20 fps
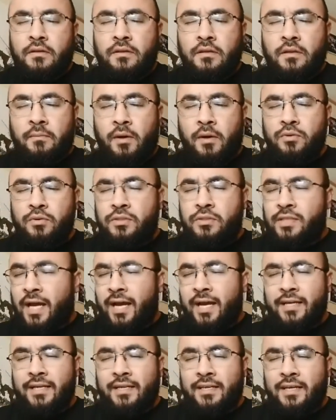the Most
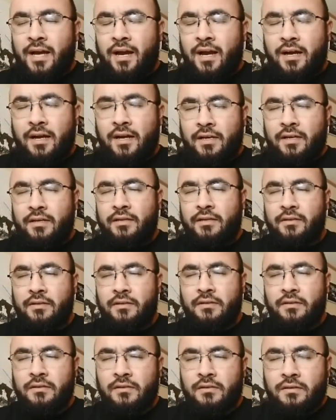High God
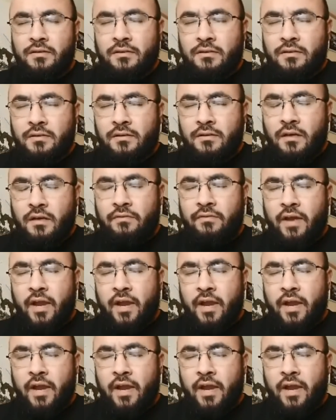of